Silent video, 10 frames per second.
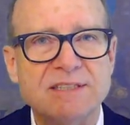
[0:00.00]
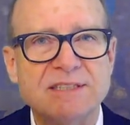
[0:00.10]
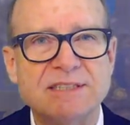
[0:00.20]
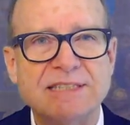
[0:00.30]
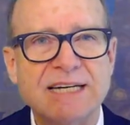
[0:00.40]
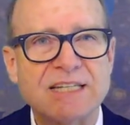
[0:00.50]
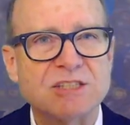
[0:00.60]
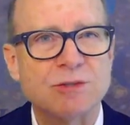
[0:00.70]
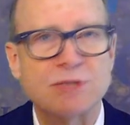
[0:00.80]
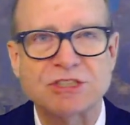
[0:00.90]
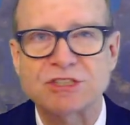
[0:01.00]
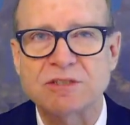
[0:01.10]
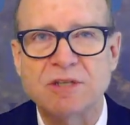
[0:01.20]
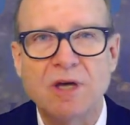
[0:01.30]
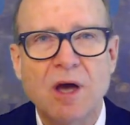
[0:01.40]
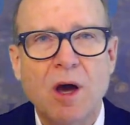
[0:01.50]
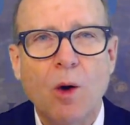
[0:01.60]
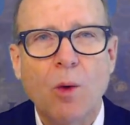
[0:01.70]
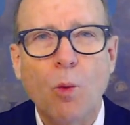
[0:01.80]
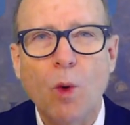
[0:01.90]
Next question.
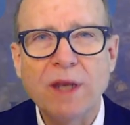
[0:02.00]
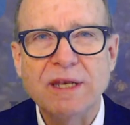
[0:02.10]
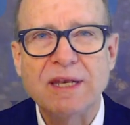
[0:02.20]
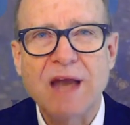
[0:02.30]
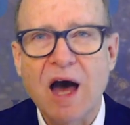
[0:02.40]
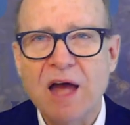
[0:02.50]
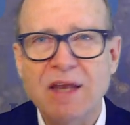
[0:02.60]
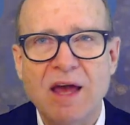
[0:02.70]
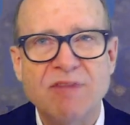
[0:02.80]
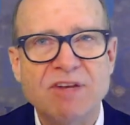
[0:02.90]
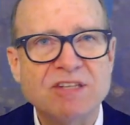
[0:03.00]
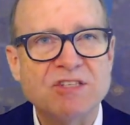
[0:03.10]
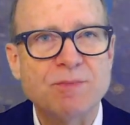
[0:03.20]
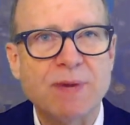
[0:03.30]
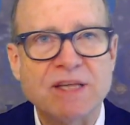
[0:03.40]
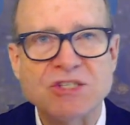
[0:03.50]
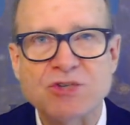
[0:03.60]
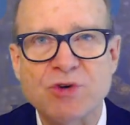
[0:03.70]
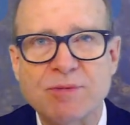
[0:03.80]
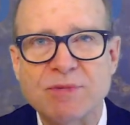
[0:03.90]
What non-evidence-based
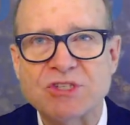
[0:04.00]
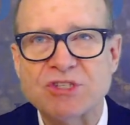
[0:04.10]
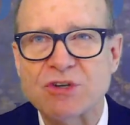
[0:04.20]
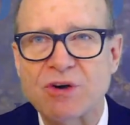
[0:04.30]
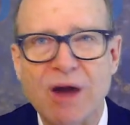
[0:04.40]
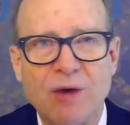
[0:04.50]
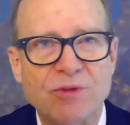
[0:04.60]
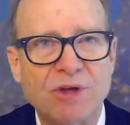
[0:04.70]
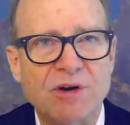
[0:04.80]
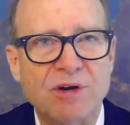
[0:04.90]
treatments are out there,